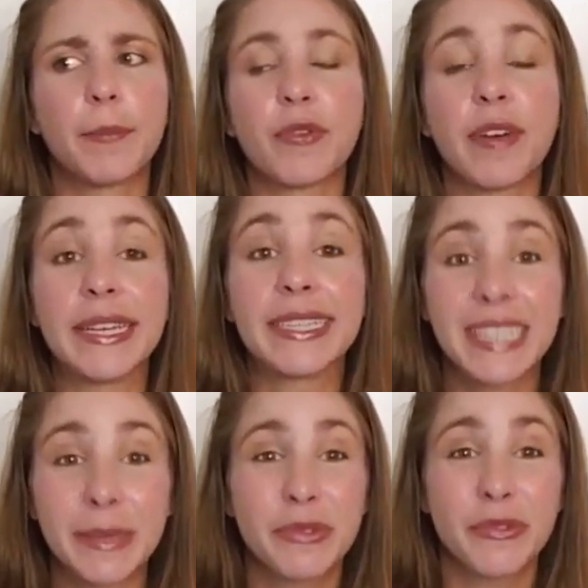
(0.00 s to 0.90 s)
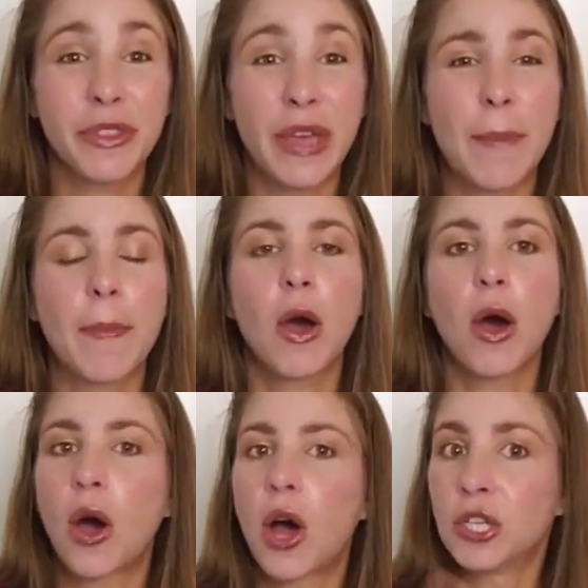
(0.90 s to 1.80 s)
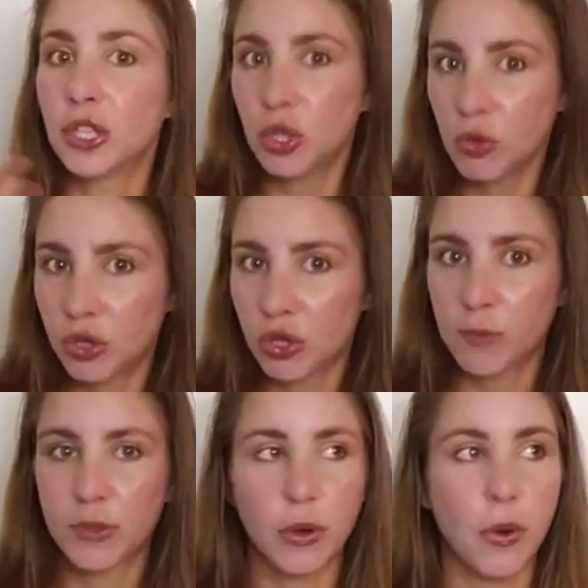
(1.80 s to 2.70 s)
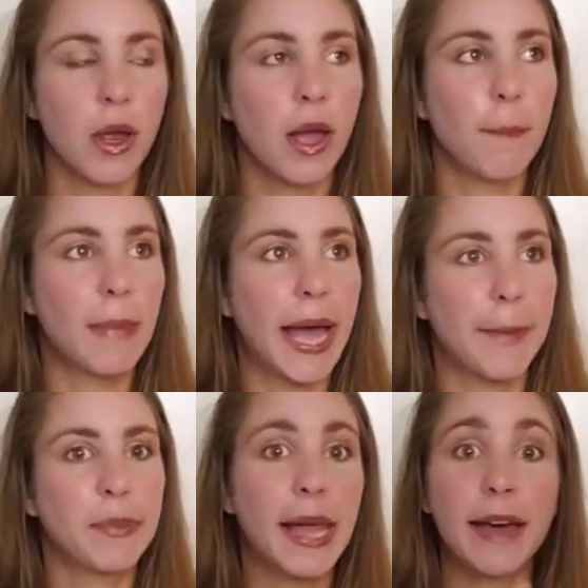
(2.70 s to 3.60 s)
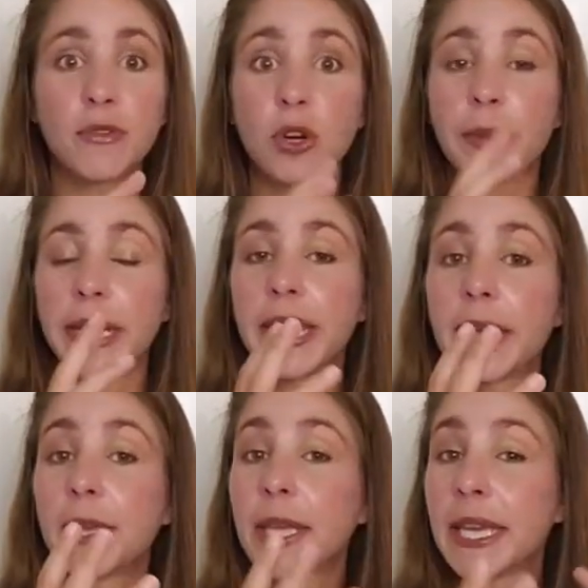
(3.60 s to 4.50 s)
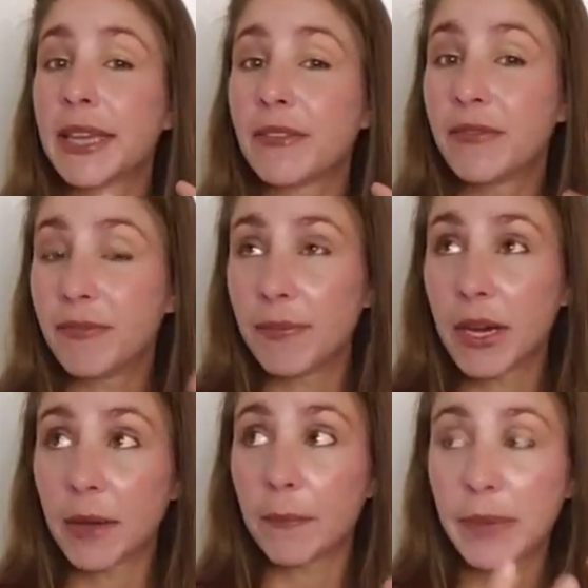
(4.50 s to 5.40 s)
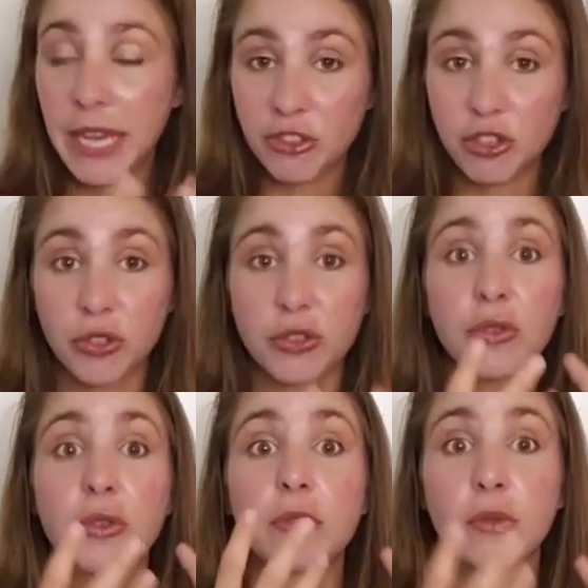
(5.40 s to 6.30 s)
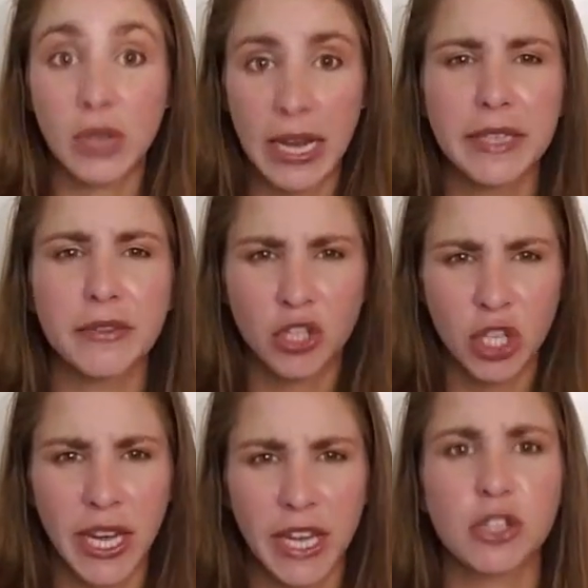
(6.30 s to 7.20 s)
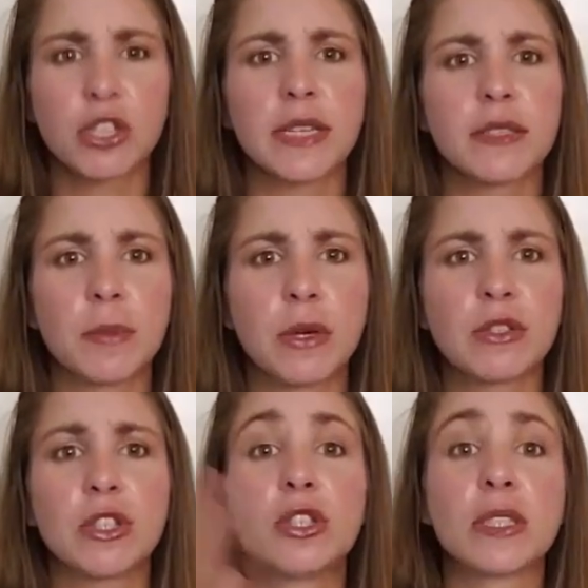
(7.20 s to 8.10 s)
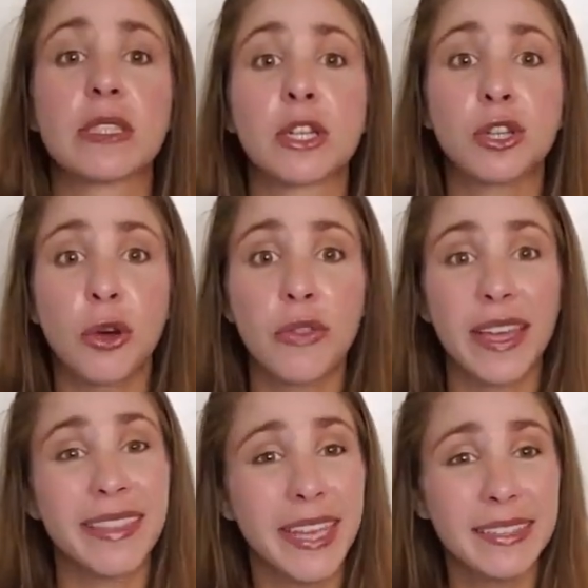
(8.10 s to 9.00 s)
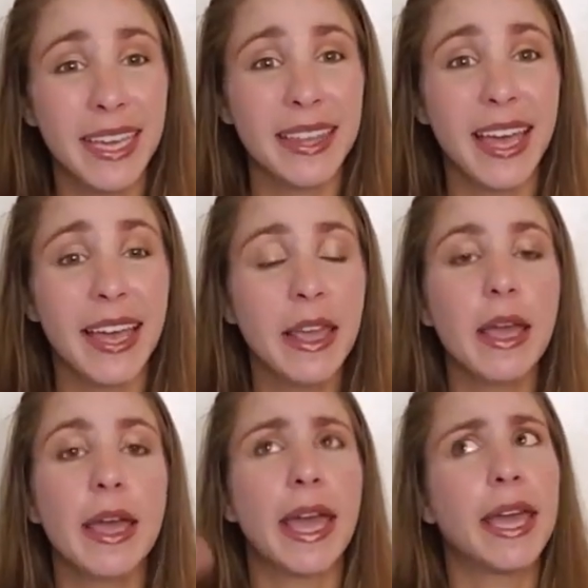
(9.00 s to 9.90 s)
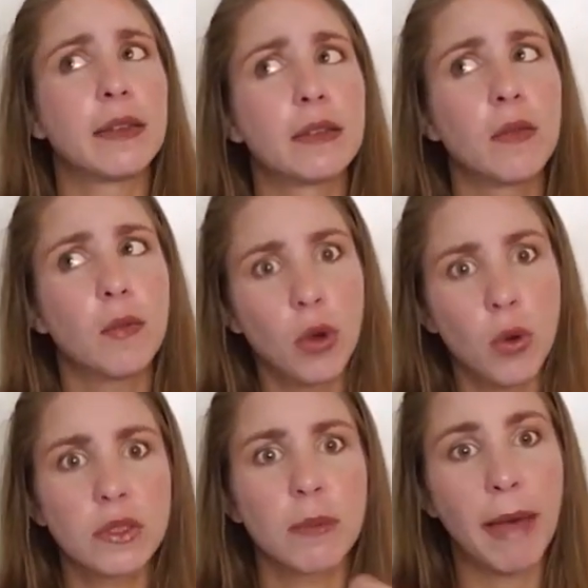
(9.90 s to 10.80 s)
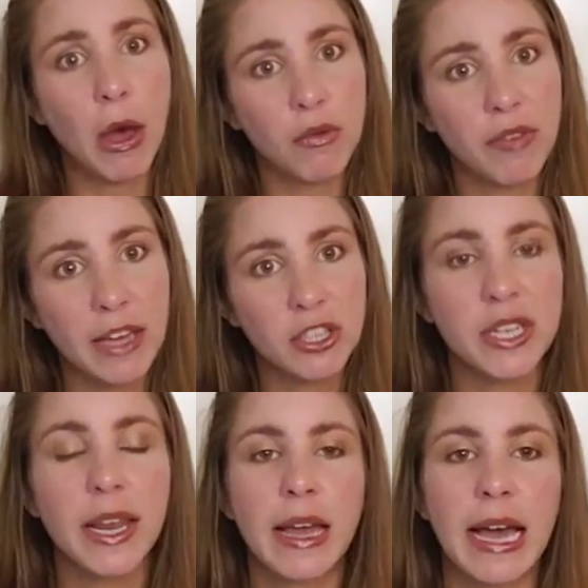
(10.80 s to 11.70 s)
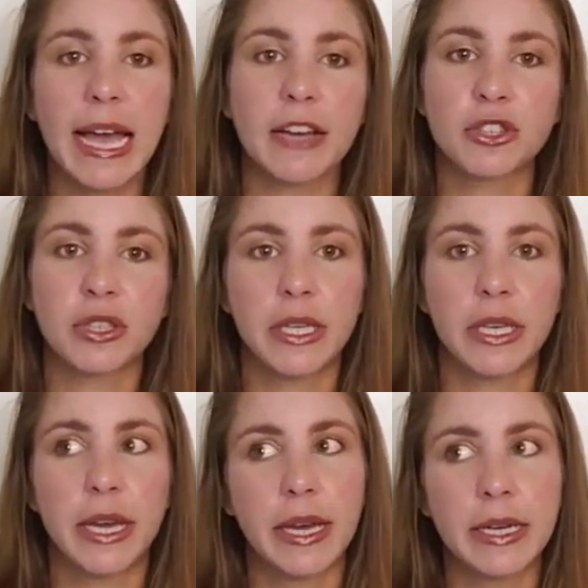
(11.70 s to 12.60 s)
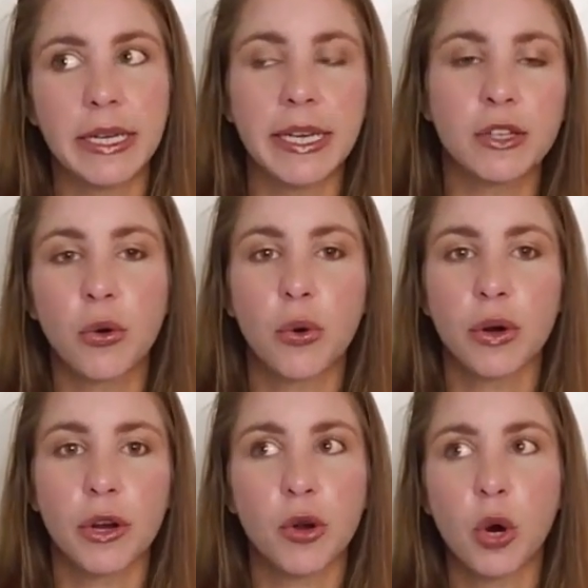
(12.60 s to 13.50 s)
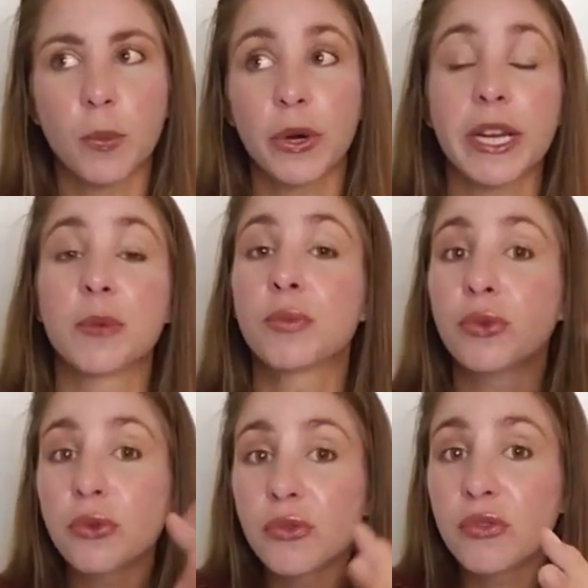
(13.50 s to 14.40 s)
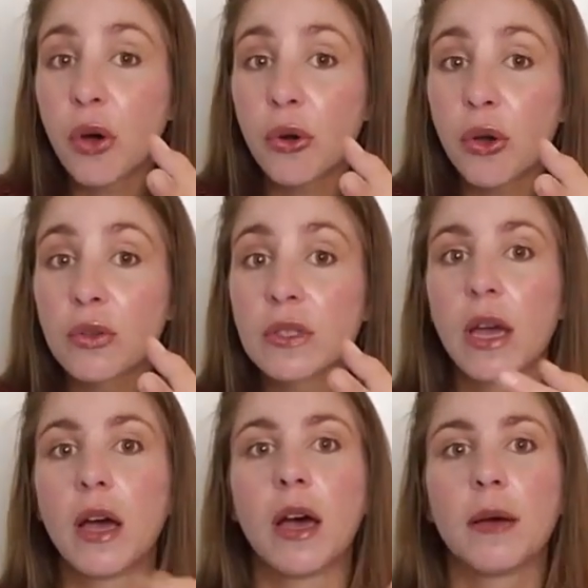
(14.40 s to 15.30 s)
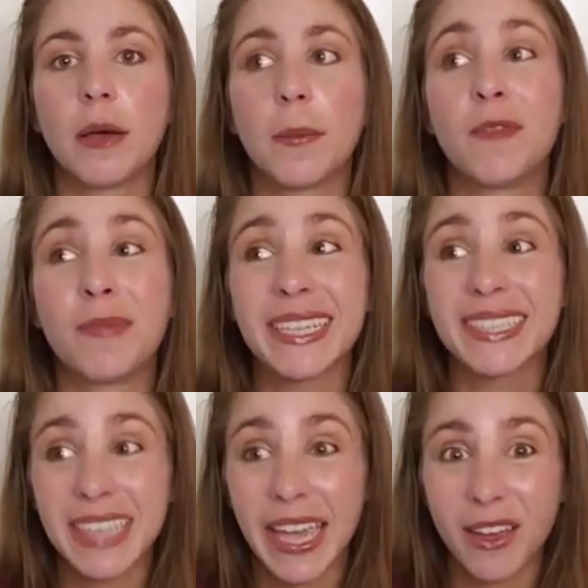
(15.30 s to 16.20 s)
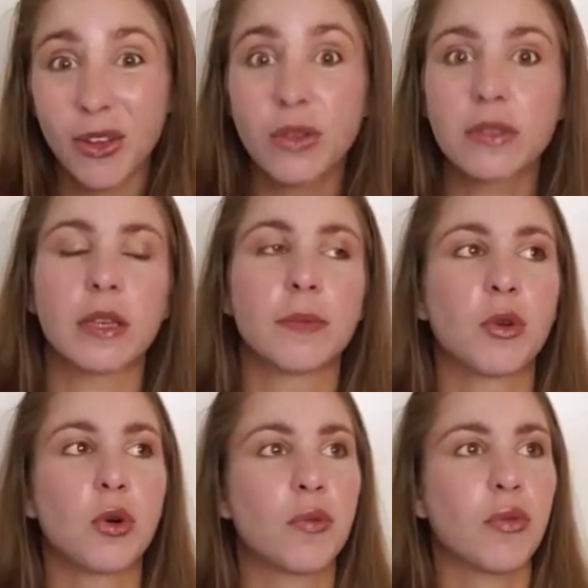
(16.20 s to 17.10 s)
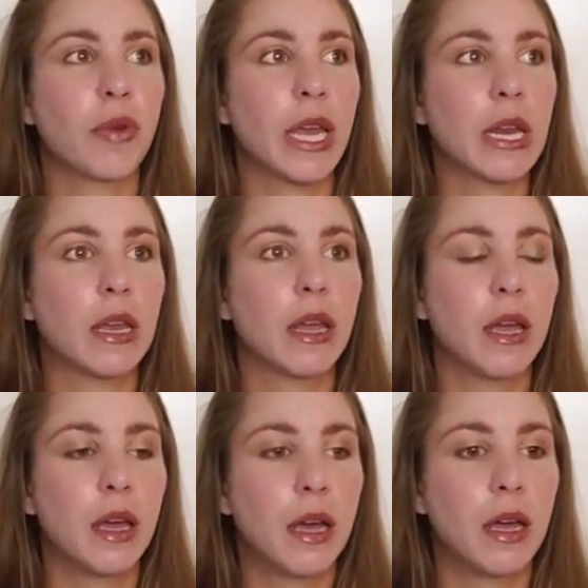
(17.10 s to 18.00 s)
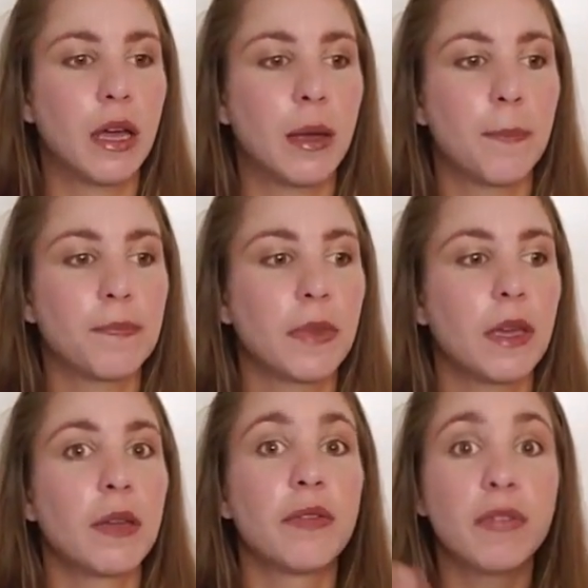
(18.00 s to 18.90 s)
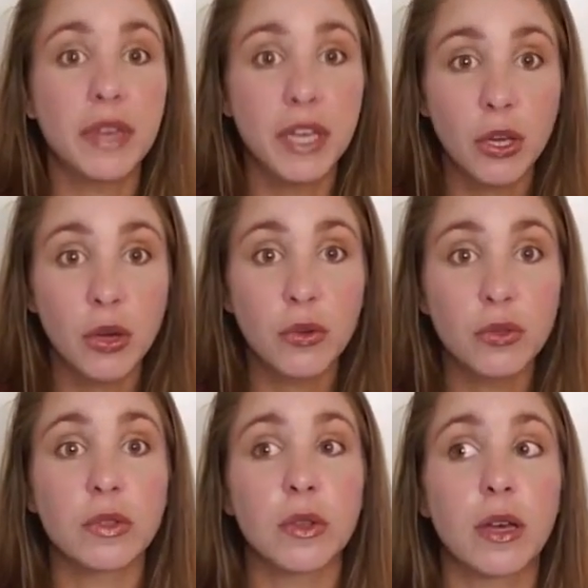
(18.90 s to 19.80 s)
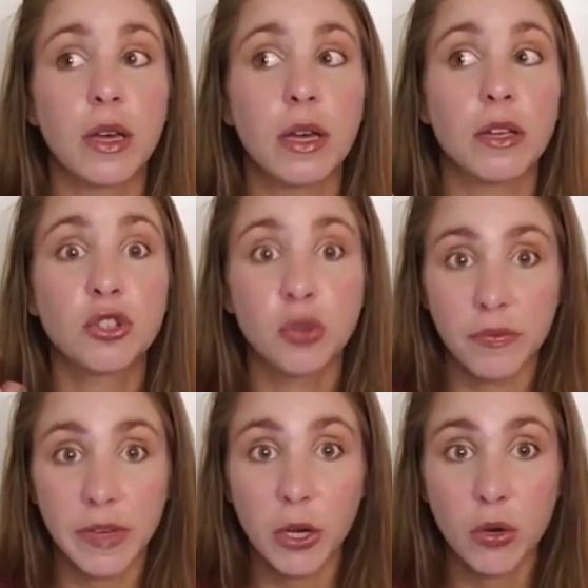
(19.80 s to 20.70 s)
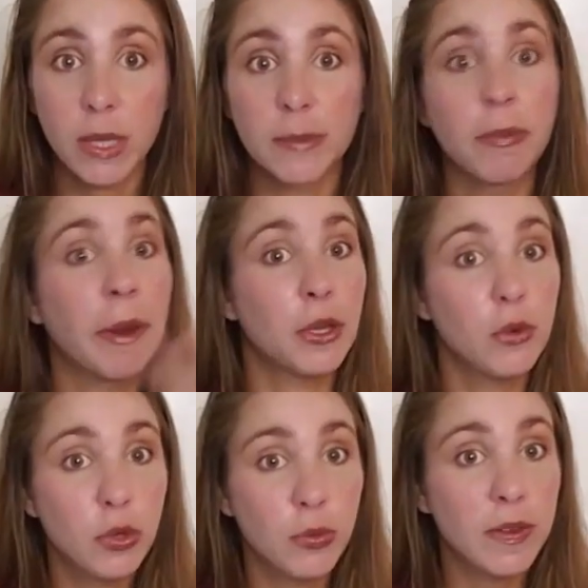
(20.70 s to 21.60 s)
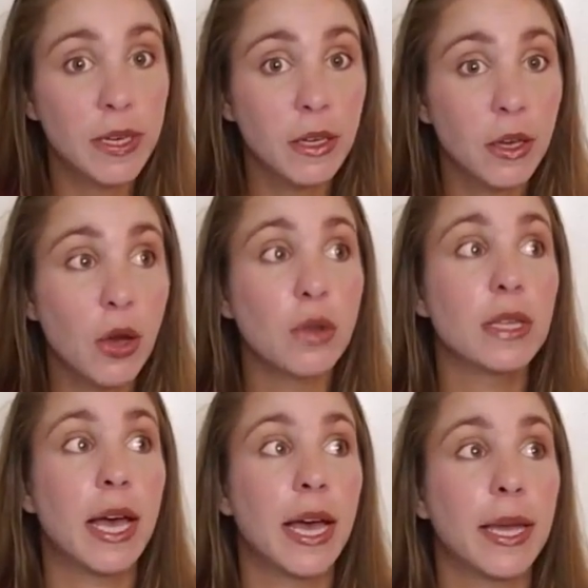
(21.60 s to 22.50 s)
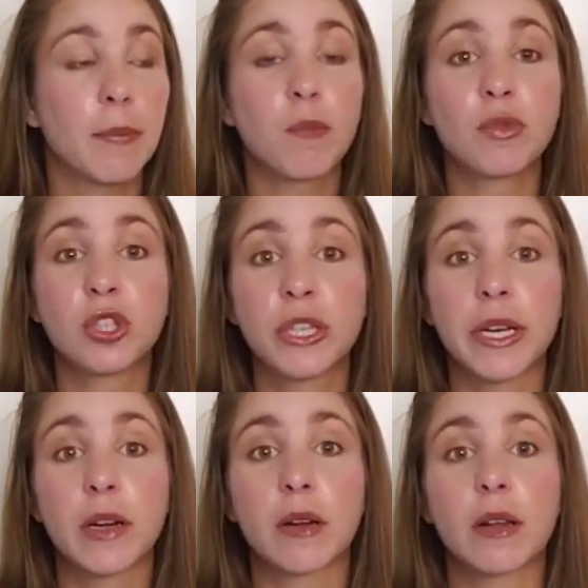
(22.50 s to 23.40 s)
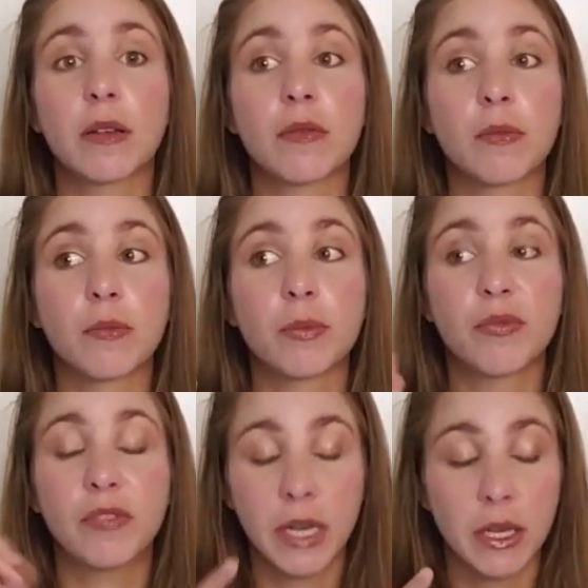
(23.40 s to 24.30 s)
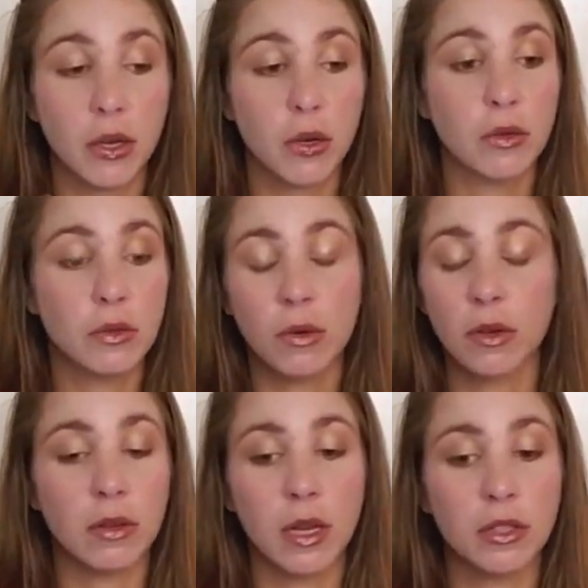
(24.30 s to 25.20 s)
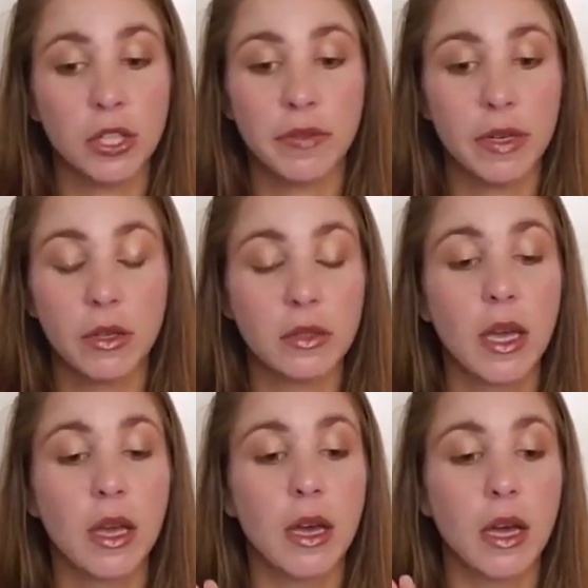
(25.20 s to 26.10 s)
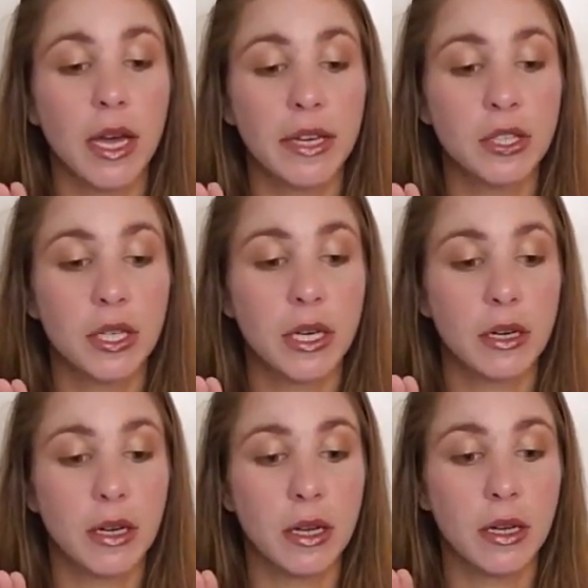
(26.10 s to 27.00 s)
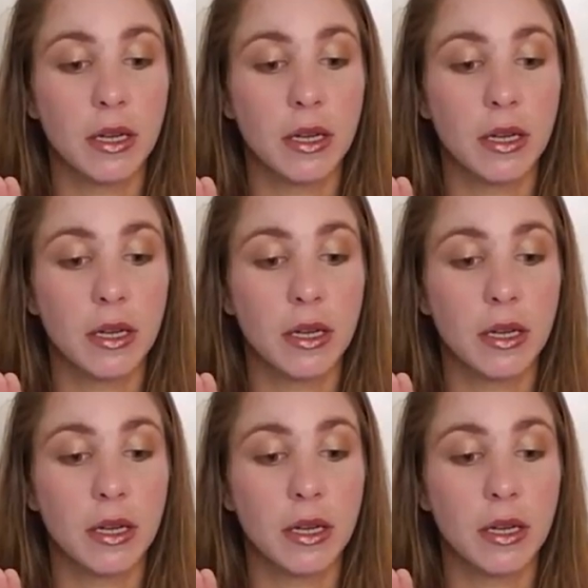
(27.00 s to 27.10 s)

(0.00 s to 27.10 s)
provide tips for them on YouTube. So my platform and pictures kind of changed, as opposed to just clothing and things like that and quotes about fashion. I actually incorporated proof photos of my sales, incorporated videos, short video clips from my YouTube videos. I shared videos, or not shared videos, I shared